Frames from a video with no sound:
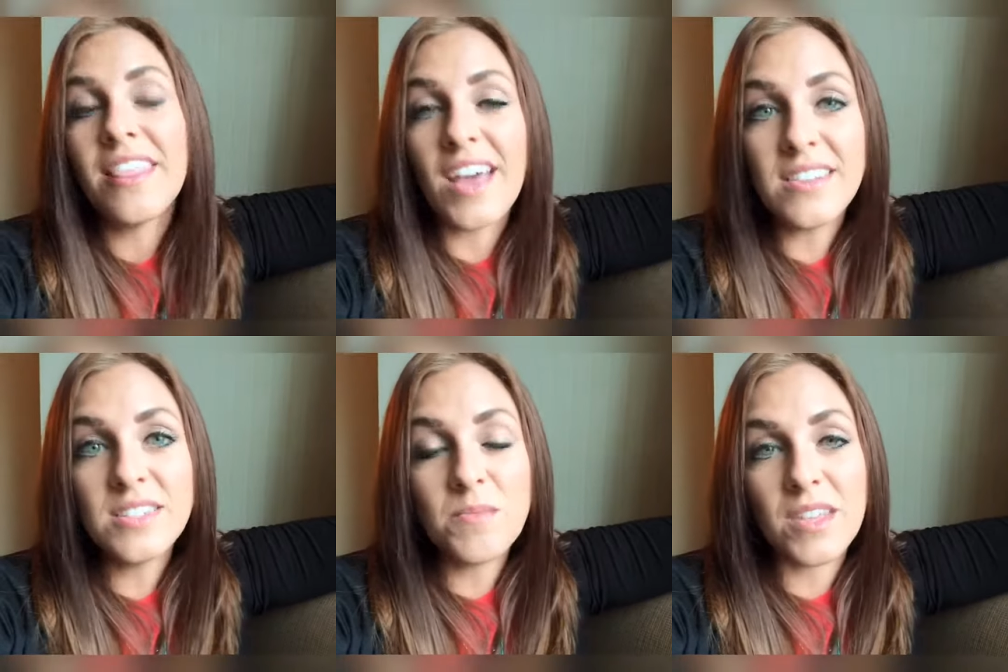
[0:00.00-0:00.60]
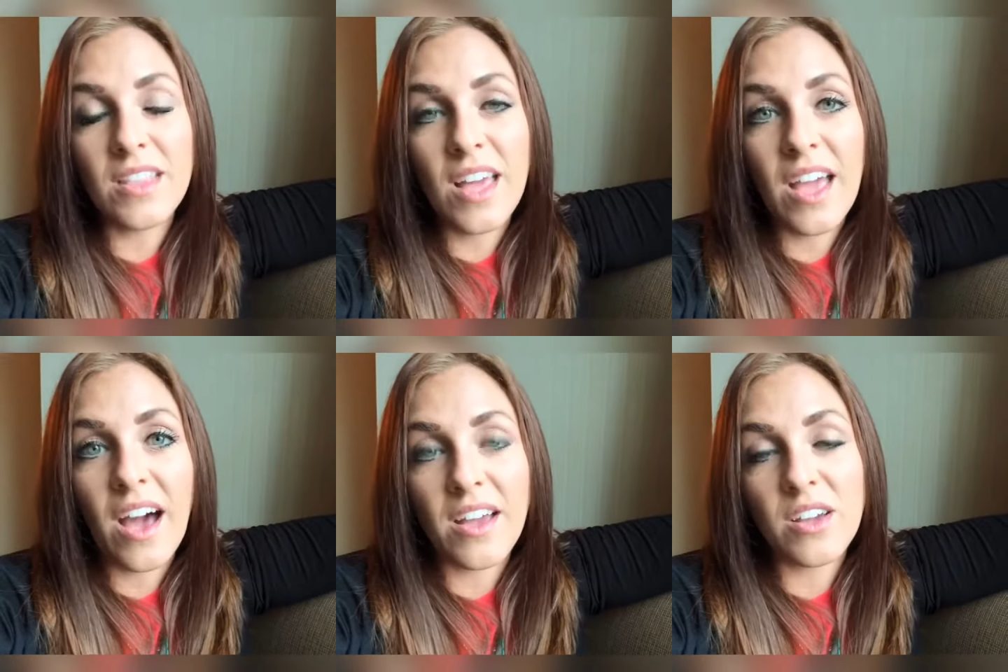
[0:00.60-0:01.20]
That's something that
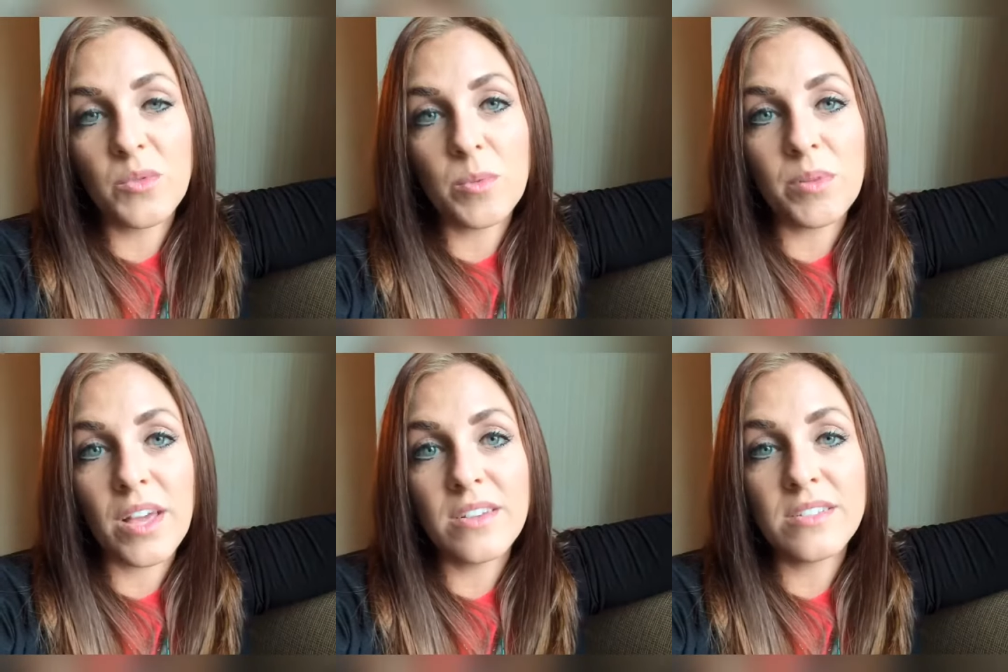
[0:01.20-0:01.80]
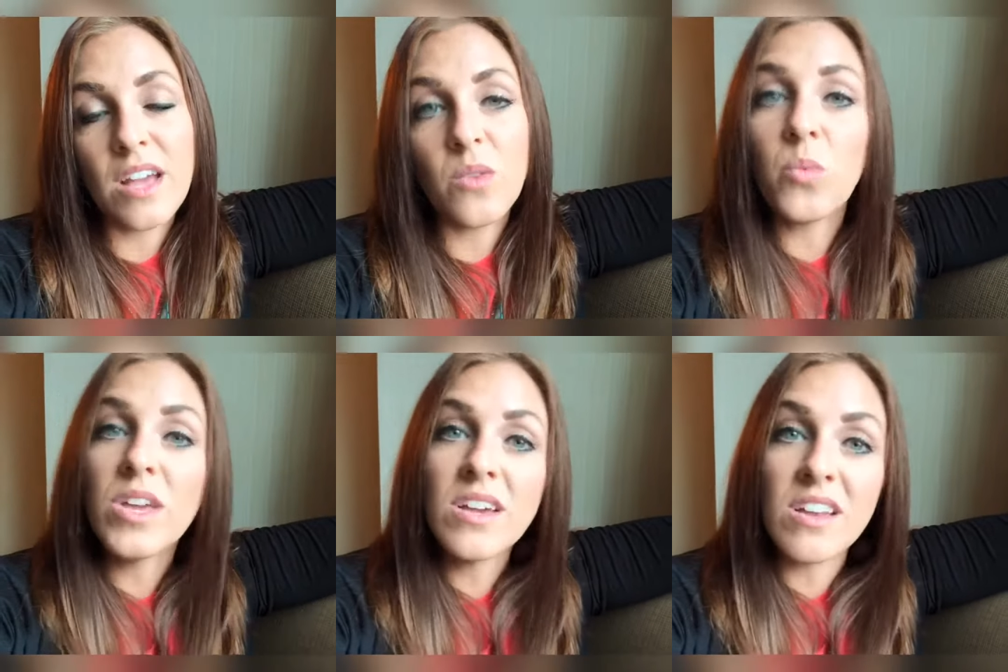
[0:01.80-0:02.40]
AI could replace, and
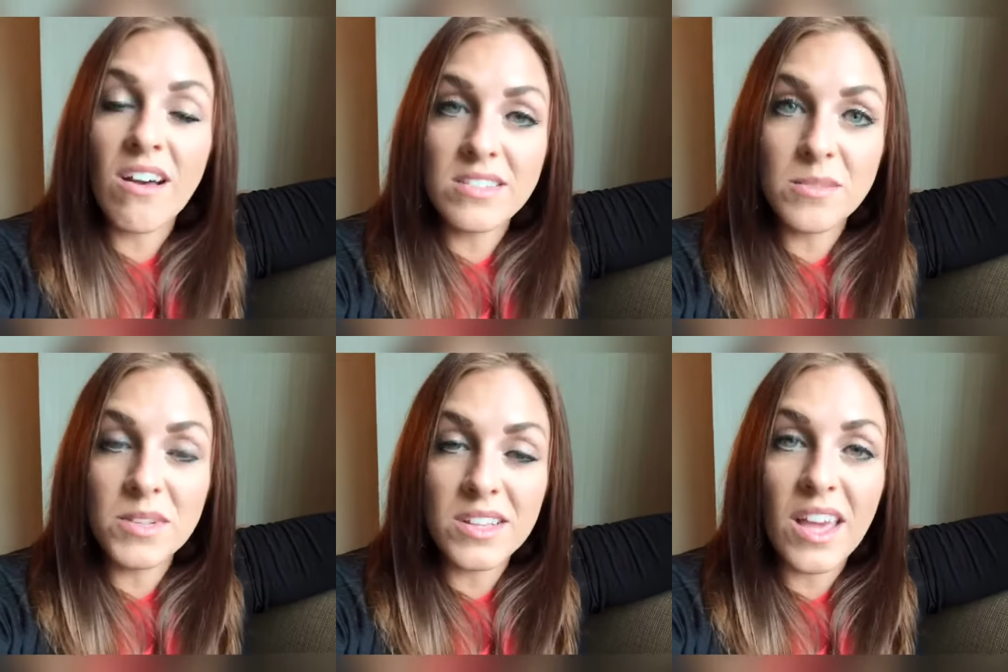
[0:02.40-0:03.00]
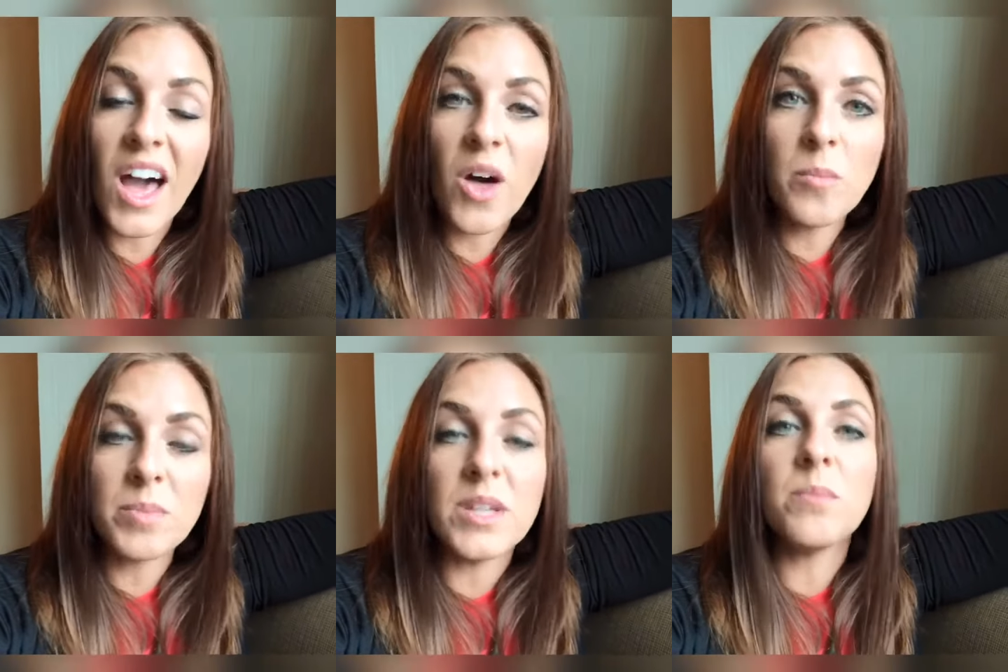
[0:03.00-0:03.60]
we could ultimately
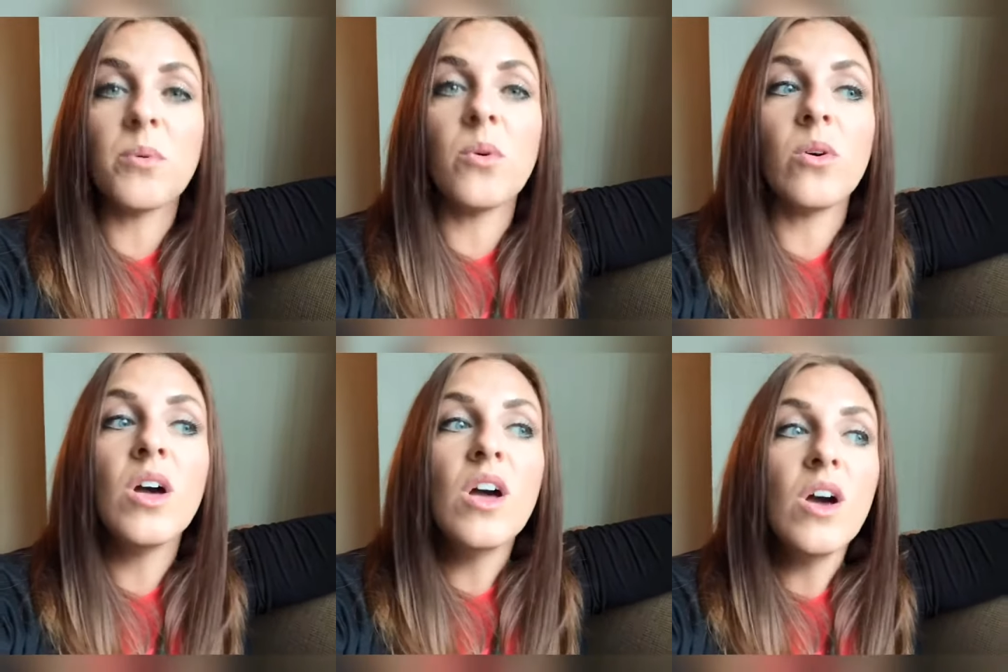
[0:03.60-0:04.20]
help people